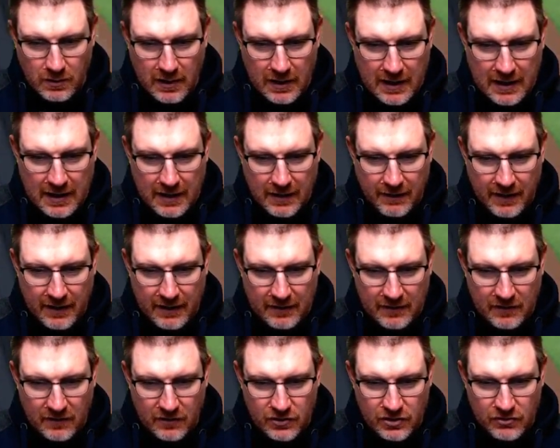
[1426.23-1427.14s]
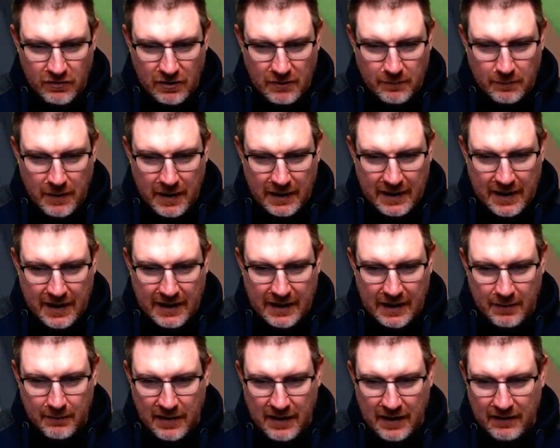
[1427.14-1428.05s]
And that is straight back at
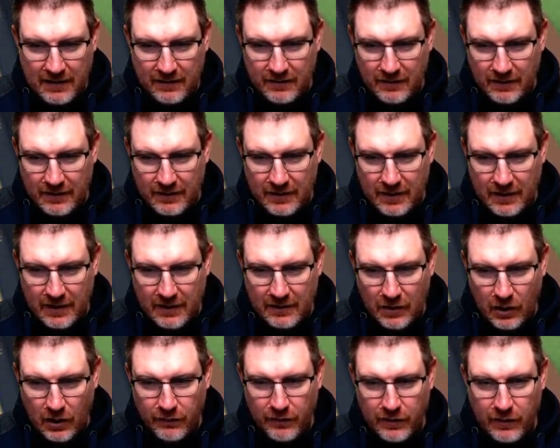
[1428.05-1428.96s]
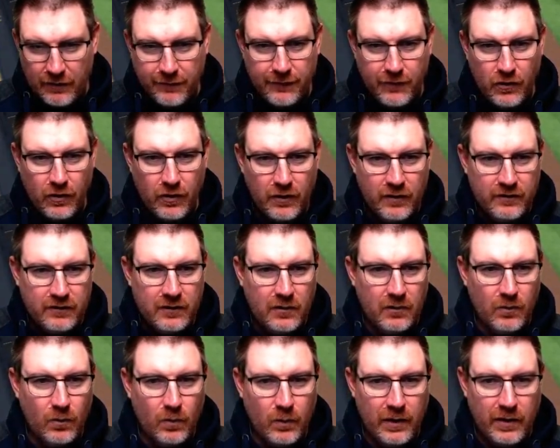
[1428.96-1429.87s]
him. Easily done. Over to first.
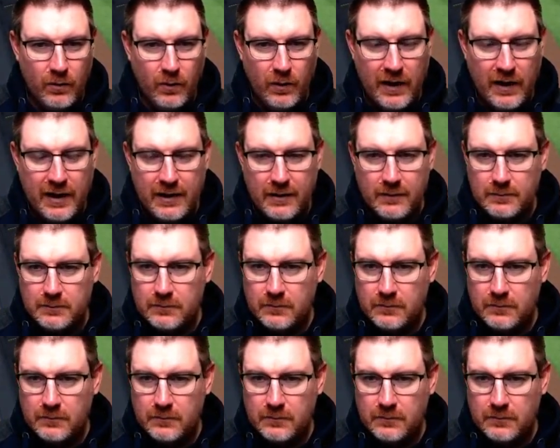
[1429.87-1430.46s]
One away.